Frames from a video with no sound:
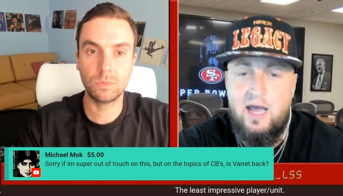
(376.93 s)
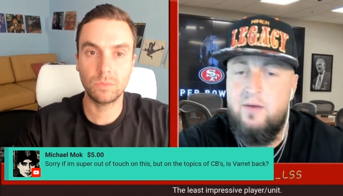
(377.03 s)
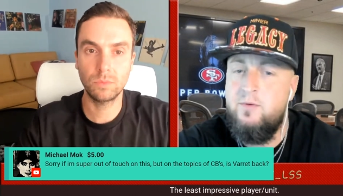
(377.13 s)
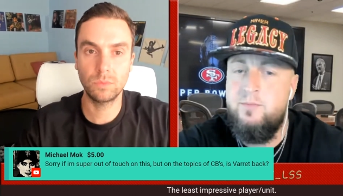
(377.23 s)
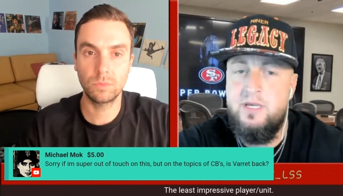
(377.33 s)
Speaker 1: I,
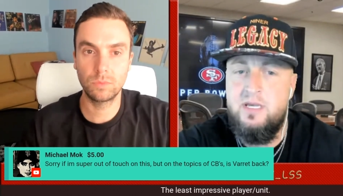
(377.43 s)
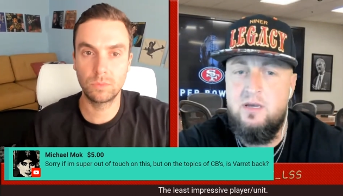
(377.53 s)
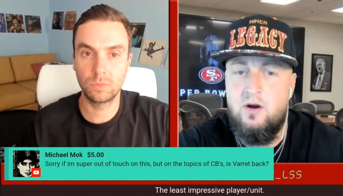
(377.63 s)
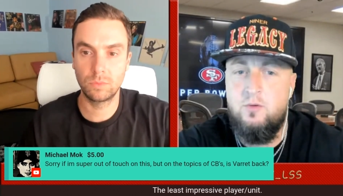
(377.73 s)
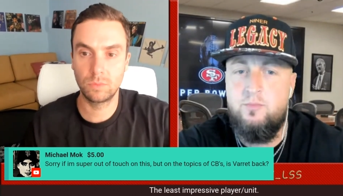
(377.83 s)
I would
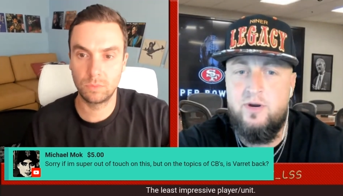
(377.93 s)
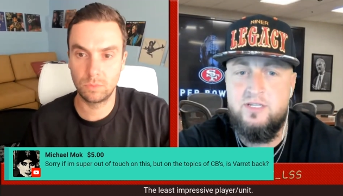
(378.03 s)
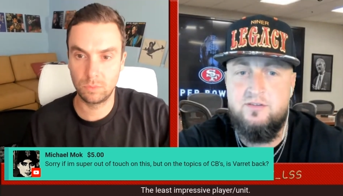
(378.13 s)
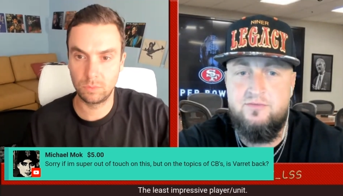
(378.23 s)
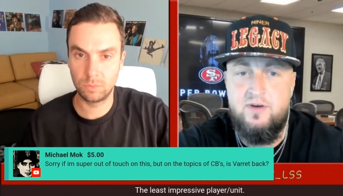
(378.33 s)
be hard
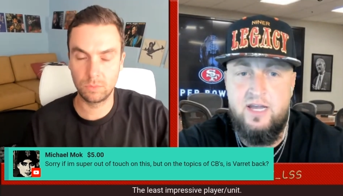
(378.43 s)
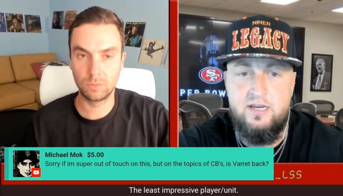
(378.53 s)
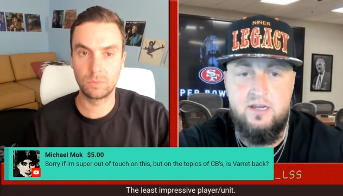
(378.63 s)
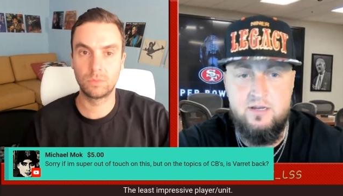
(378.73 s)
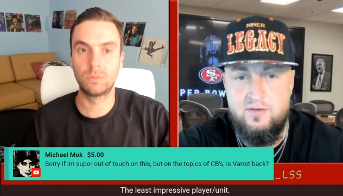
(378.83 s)
pressed to
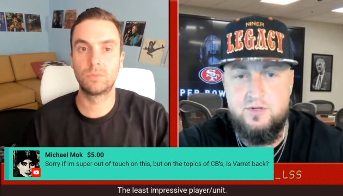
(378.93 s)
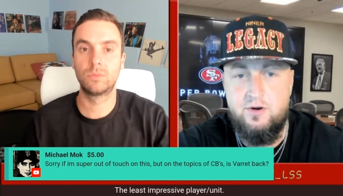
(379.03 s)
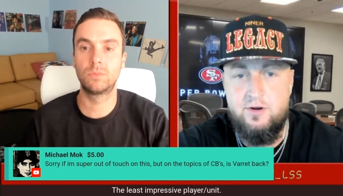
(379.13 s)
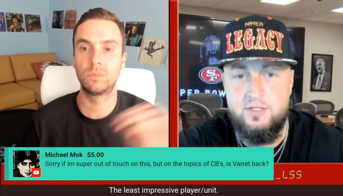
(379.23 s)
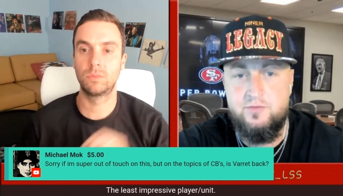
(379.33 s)
find
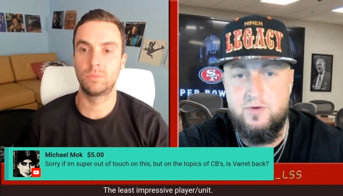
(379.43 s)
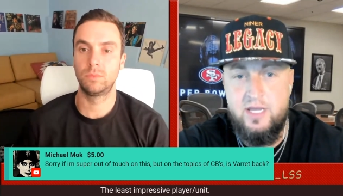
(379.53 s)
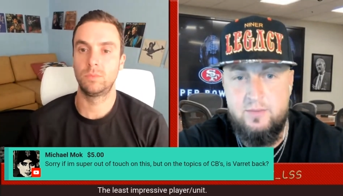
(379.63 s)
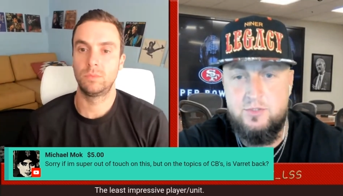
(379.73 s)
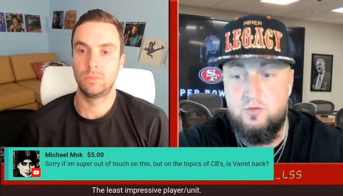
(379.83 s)
enough targets
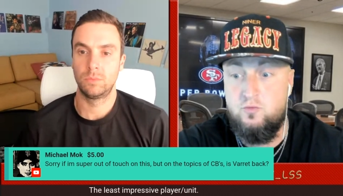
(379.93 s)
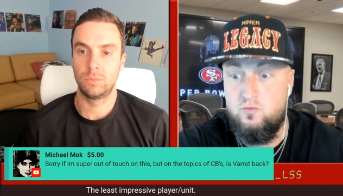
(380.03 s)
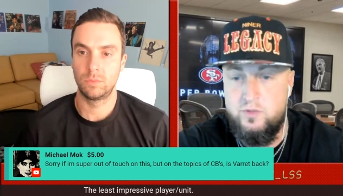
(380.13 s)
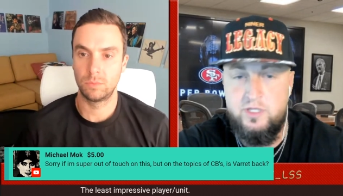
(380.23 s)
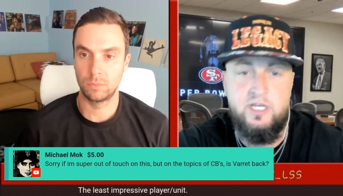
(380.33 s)
for him to
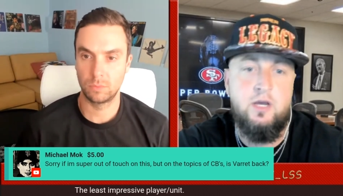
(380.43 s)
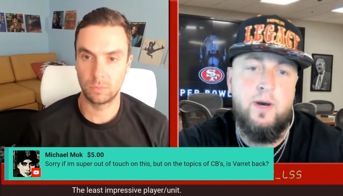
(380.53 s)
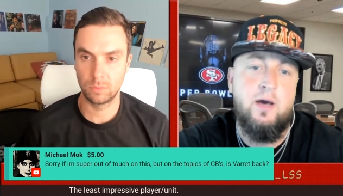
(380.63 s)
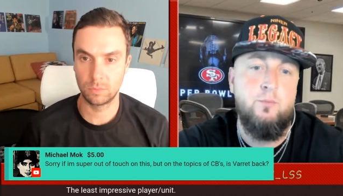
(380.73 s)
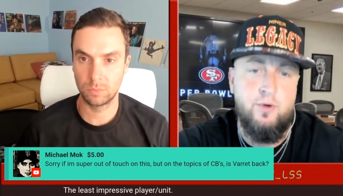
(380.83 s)
really
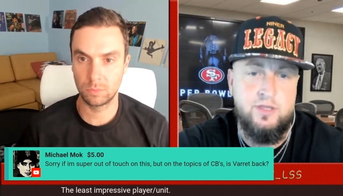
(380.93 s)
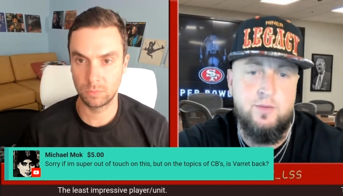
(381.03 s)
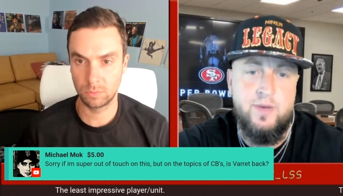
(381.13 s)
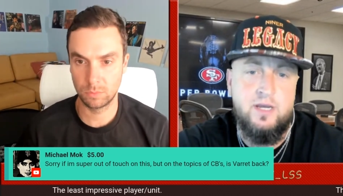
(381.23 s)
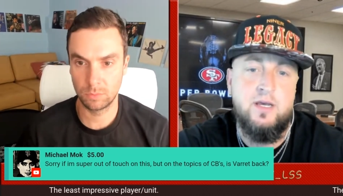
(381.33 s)
go out and
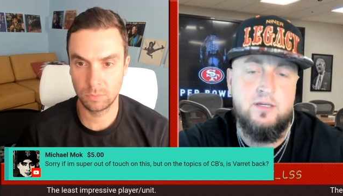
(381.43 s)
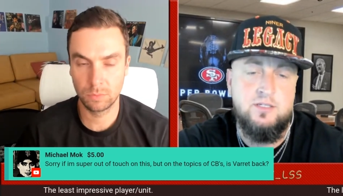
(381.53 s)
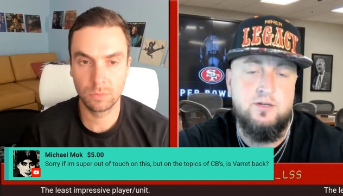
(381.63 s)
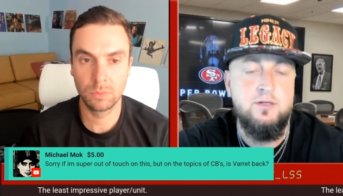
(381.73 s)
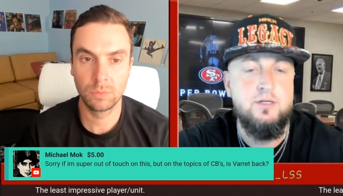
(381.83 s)
break the bank
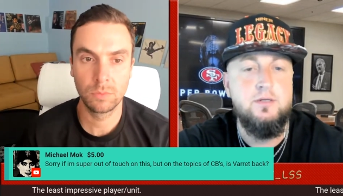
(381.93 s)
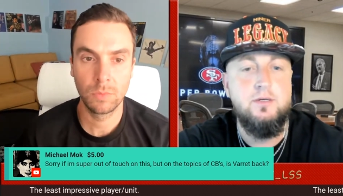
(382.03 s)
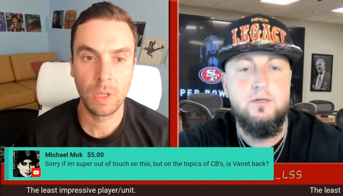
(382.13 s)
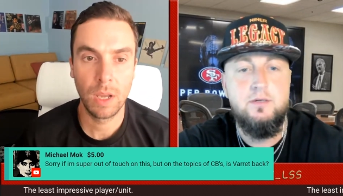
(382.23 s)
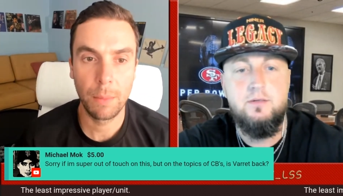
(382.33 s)
next year.
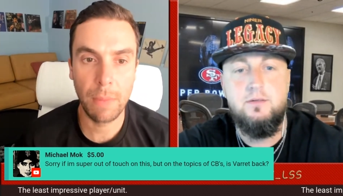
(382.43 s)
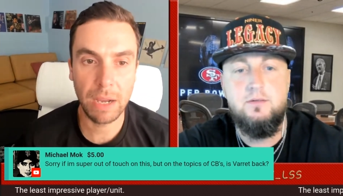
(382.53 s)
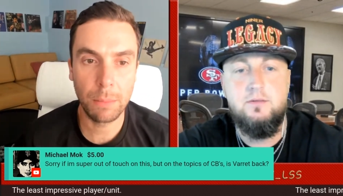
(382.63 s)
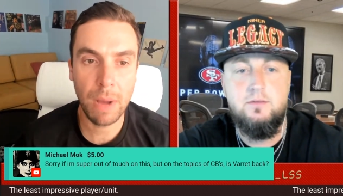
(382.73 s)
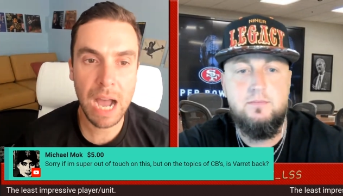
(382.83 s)

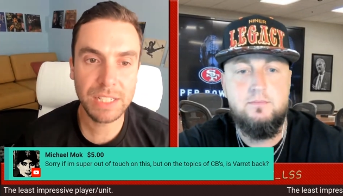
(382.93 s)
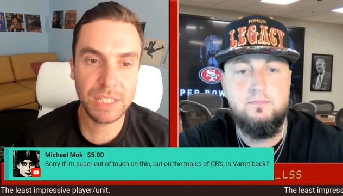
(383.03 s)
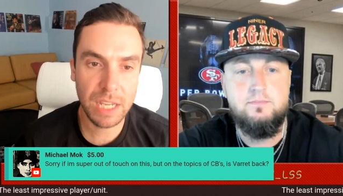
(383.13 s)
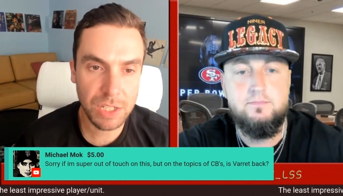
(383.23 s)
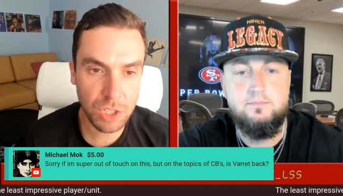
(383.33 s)
Speaker 2: Michael Mock
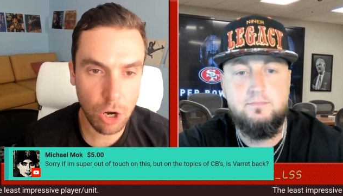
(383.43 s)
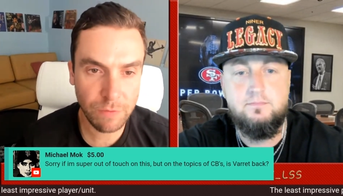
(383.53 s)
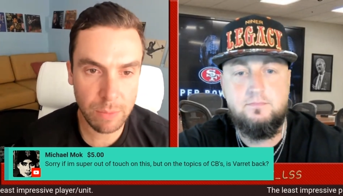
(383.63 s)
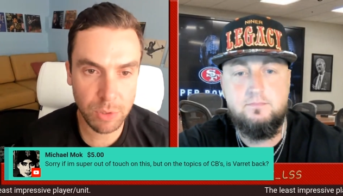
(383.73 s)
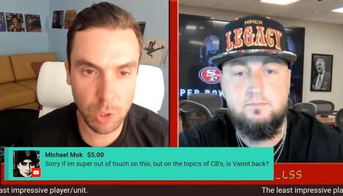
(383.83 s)
says, sorry
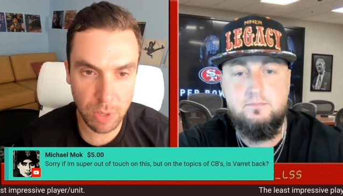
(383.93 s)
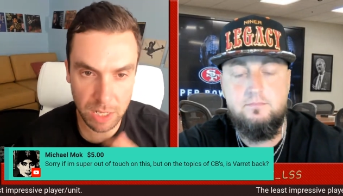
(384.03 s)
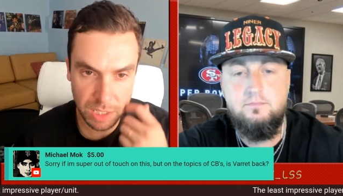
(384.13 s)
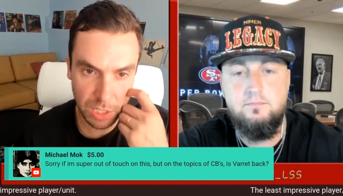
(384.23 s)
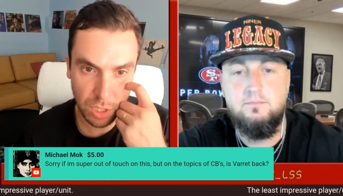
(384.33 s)
if I'm super
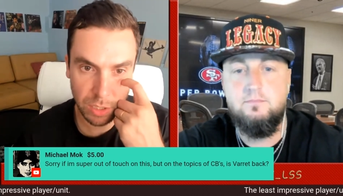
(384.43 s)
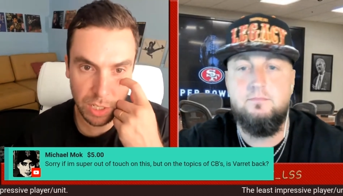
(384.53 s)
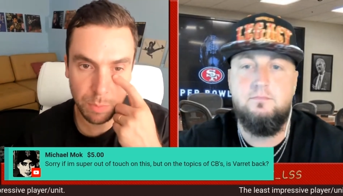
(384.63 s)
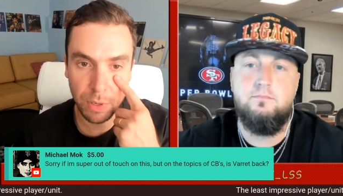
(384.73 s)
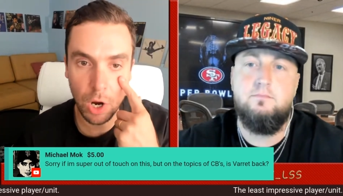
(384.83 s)
out of touch on
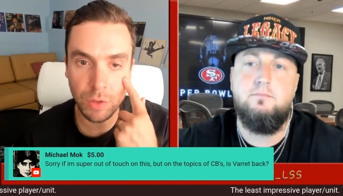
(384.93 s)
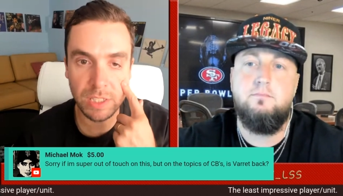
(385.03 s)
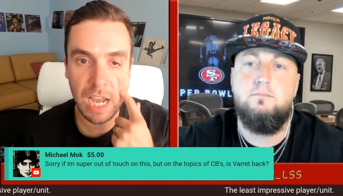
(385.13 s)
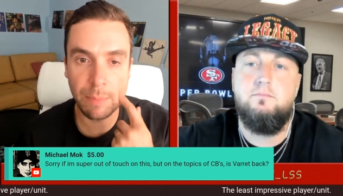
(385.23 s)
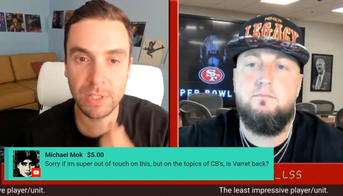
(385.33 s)
this, but on the
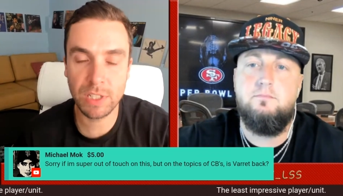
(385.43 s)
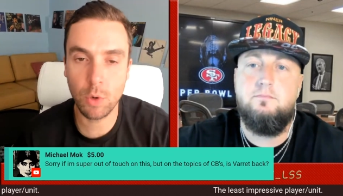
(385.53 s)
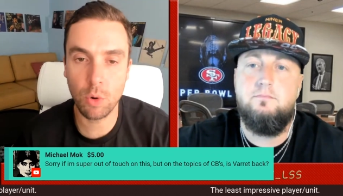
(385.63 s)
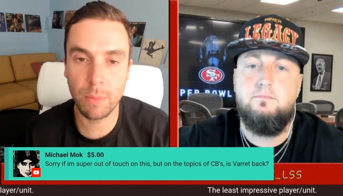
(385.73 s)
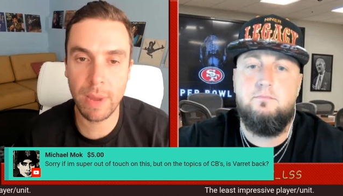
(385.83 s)
topics
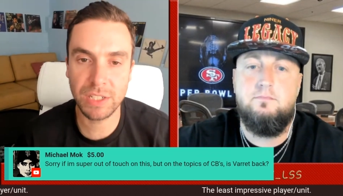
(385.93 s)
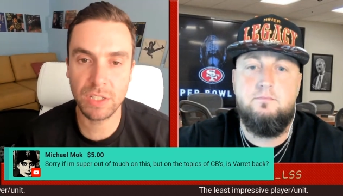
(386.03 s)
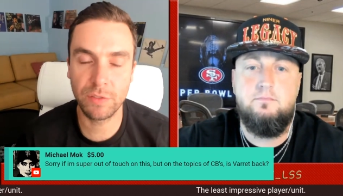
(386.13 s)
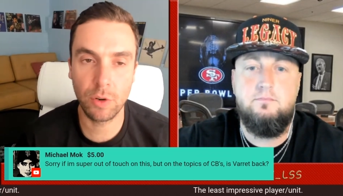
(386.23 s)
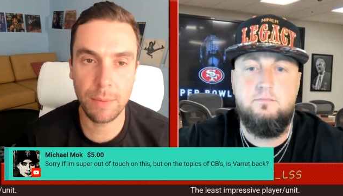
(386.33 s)
of cornerbacks,
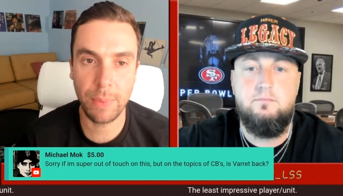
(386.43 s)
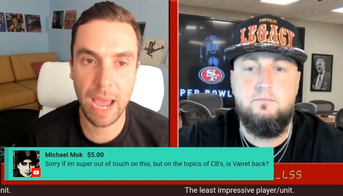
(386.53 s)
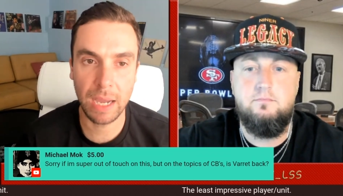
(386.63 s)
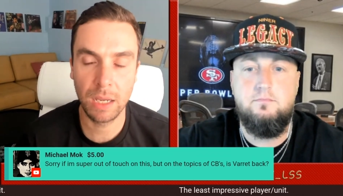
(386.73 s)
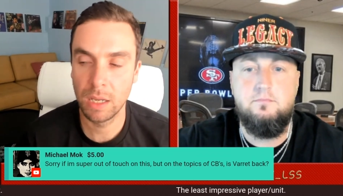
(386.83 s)
is Verrett
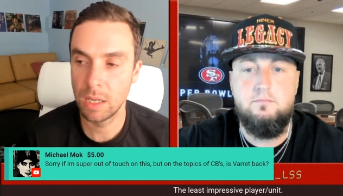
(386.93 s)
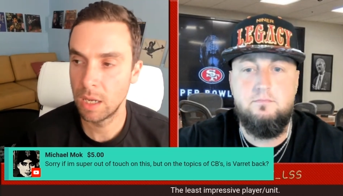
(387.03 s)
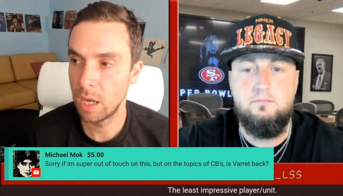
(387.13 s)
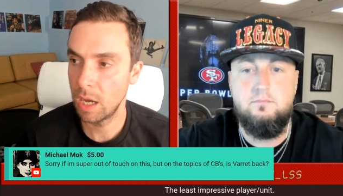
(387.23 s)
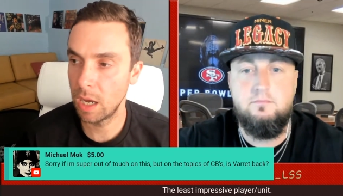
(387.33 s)
back?
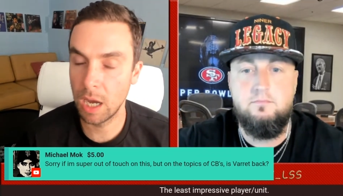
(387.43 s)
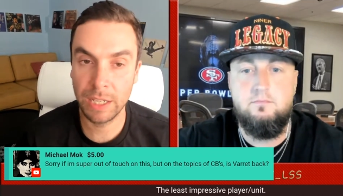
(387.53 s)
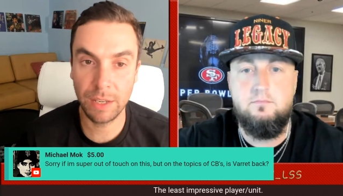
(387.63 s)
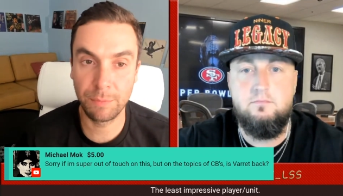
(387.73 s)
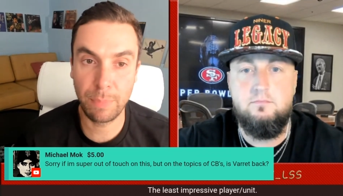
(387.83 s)

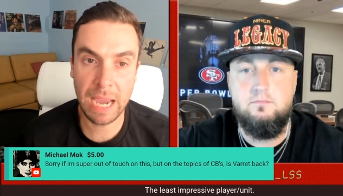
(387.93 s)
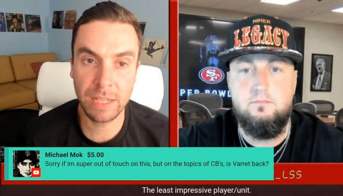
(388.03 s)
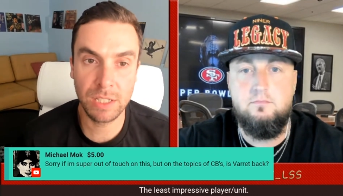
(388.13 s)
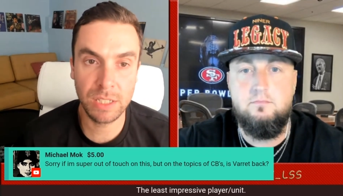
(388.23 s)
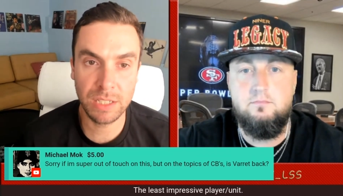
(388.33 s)
Uh, back in the